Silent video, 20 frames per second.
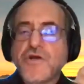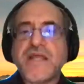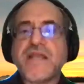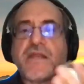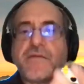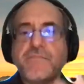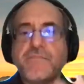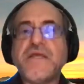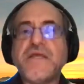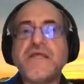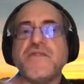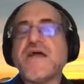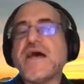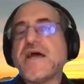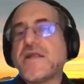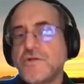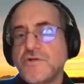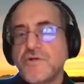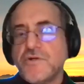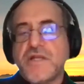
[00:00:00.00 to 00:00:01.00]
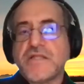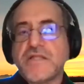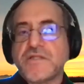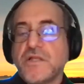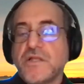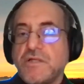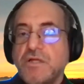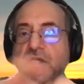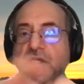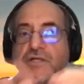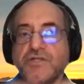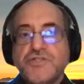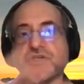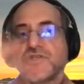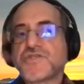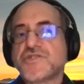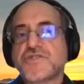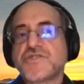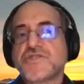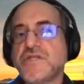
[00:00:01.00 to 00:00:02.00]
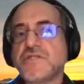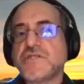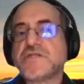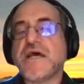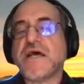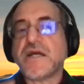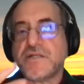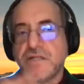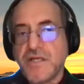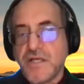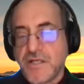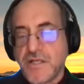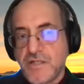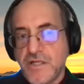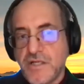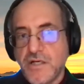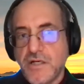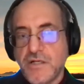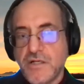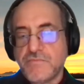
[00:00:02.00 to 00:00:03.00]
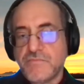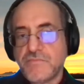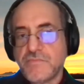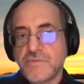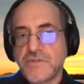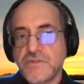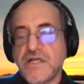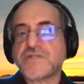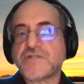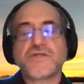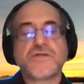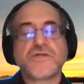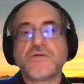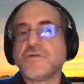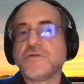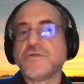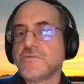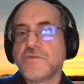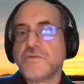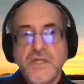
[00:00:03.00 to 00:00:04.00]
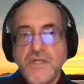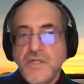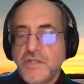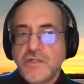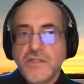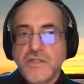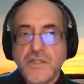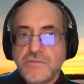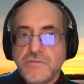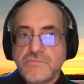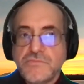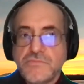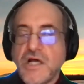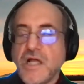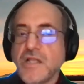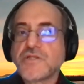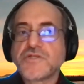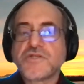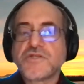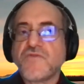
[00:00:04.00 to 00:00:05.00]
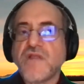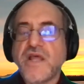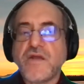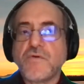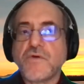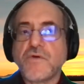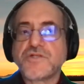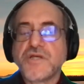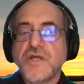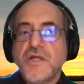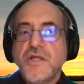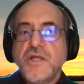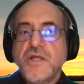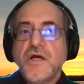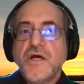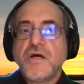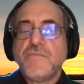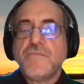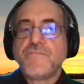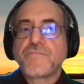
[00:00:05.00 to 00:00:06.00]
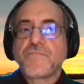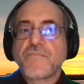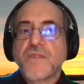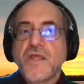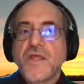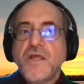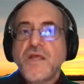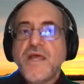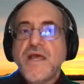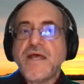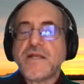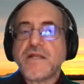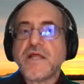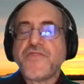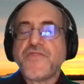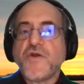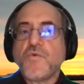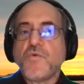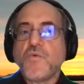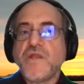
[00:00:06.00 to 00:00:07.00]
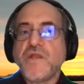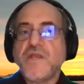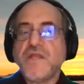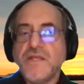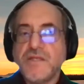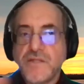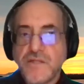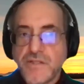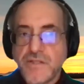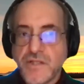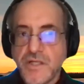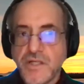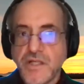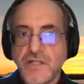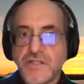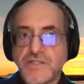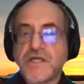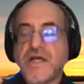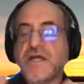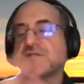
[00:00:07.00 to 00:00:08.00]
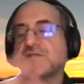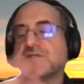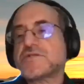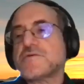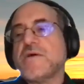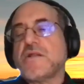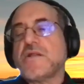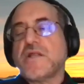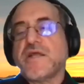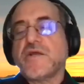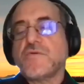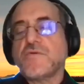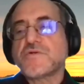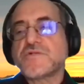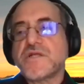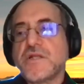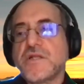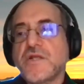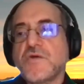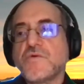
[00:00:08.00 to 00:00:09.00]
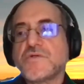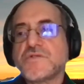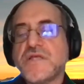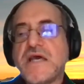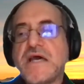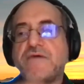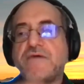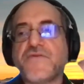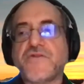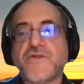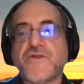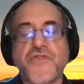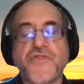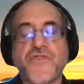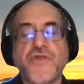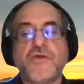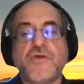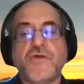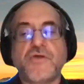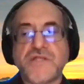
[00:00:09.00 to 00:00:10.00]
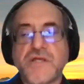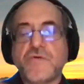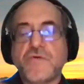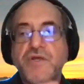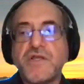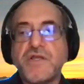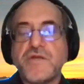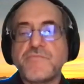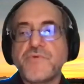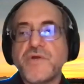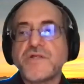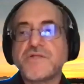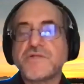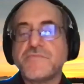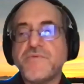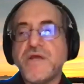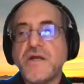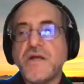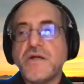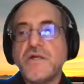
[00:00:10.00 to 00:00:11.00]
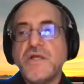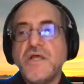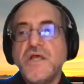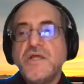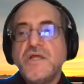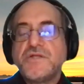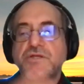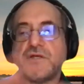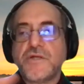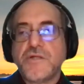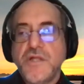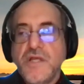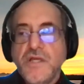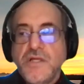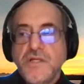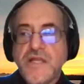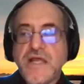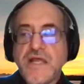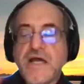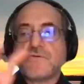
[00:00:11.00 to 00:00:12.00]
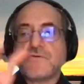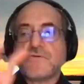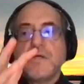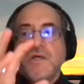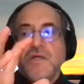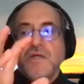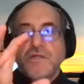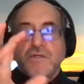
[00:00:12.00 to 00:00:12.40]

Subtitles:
can it be that good at the just syntactic, lexical knowledge of language? And I think we need the insights about language that linguists have and the theories that we can bring to bear to now